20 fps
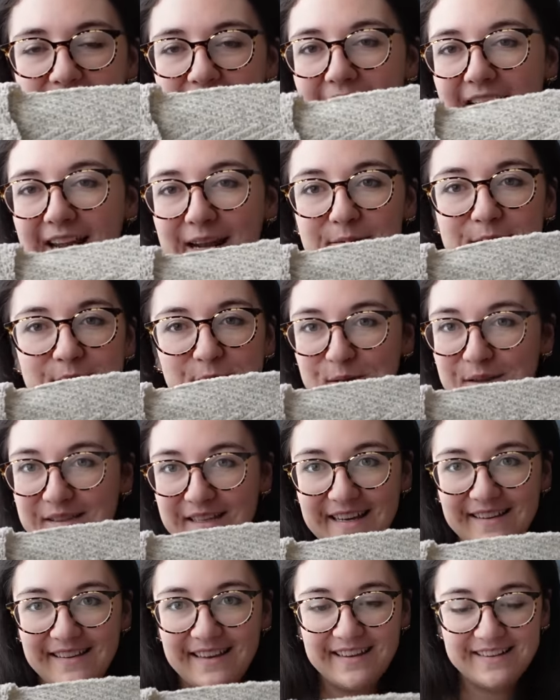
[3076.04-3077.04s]
And I'm so
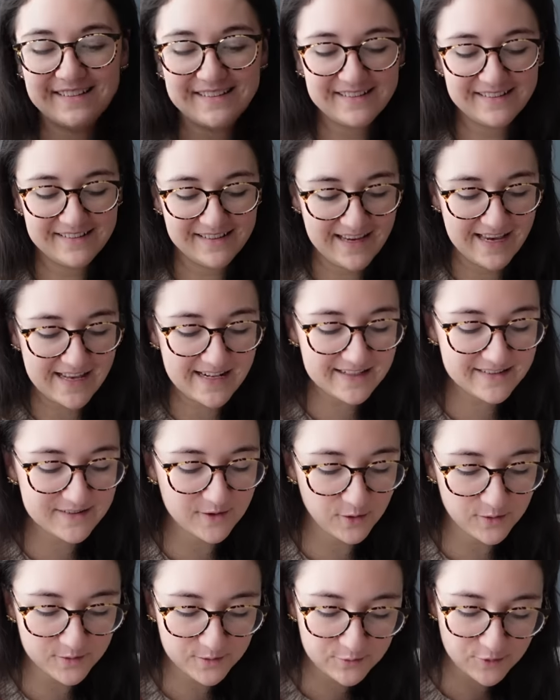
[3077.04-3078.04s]
excited. It is
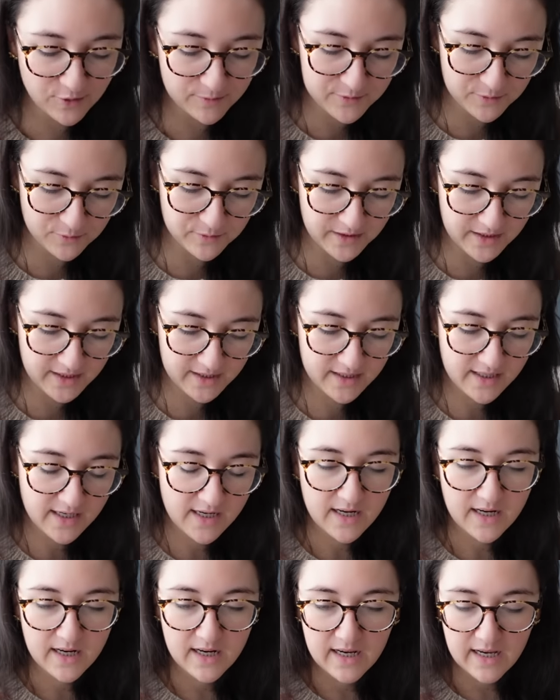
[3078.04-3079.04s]
also drop shoulder.
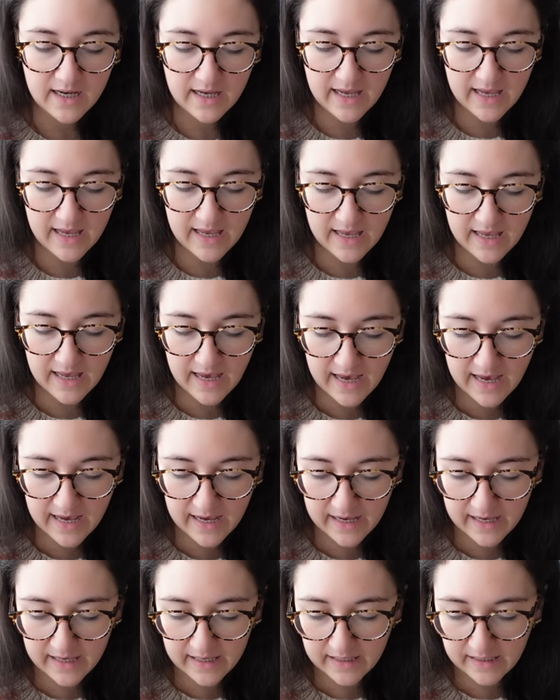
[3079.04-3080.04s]

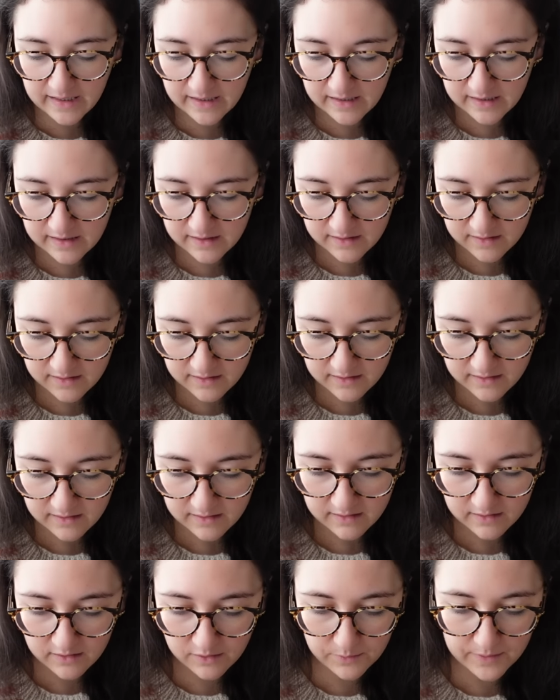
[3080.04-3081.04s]

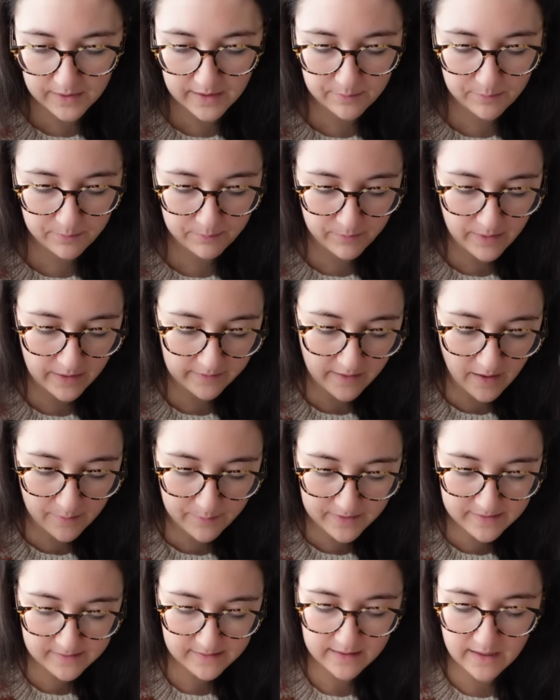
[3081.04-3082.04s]
Oh wait, I have that up
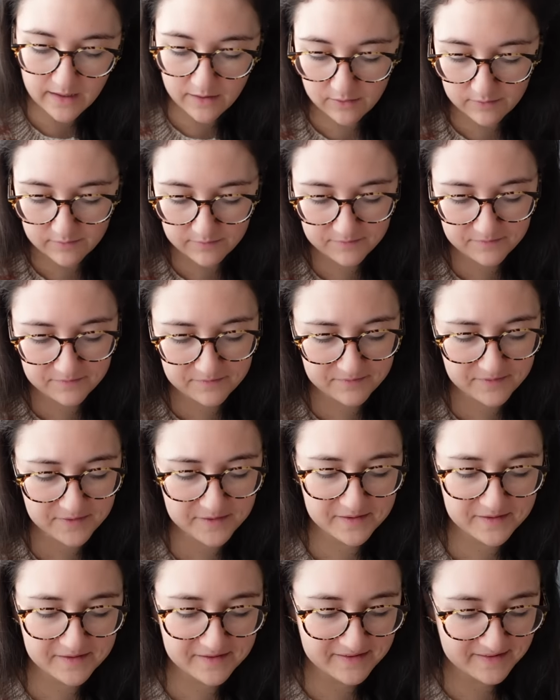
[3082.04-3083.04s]
inside out.
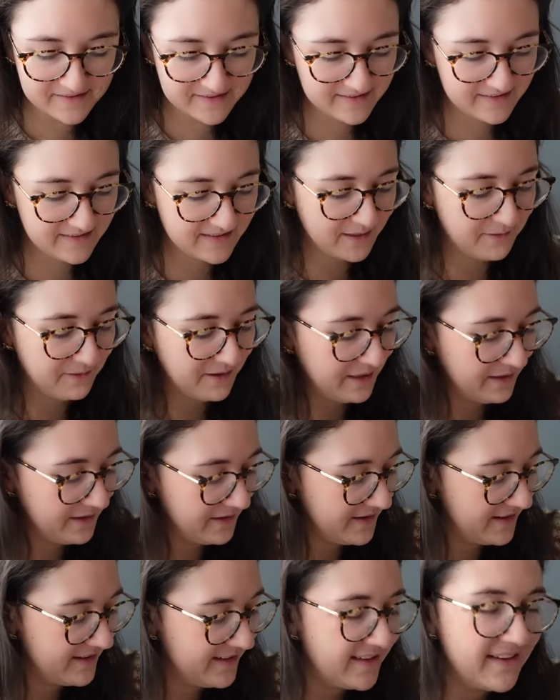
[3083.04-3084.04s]
There we go.
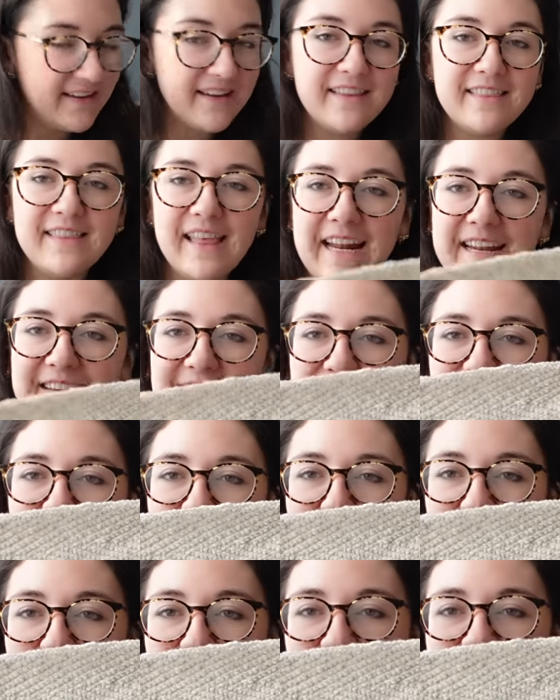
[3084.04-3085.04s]
That is at the
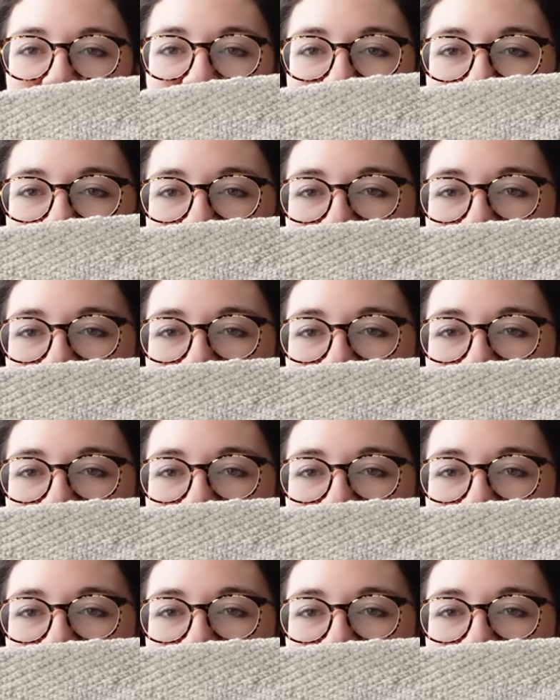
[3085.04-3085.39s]
right way